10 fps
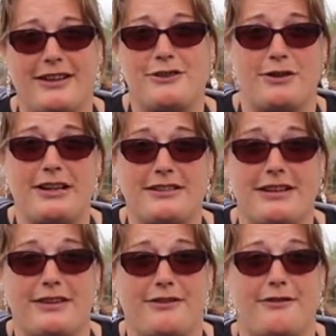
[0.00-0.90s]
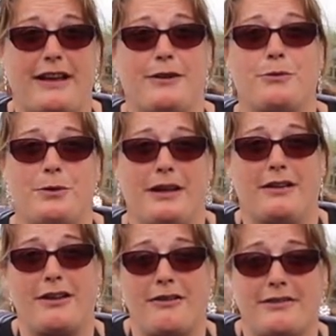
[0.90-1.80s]
So train's turning around. We are
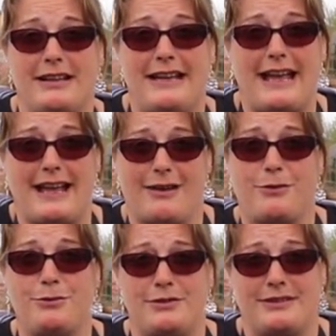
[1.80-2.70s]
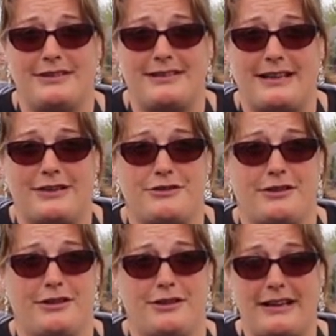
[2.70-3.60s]
currently at Alton
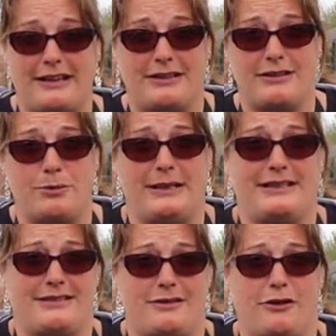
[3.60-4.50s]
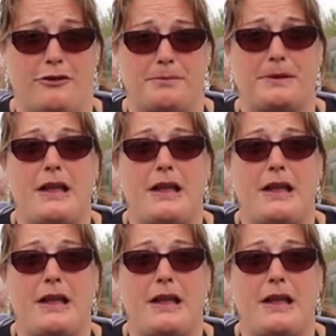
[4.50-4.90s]
Station and it's a quick stop.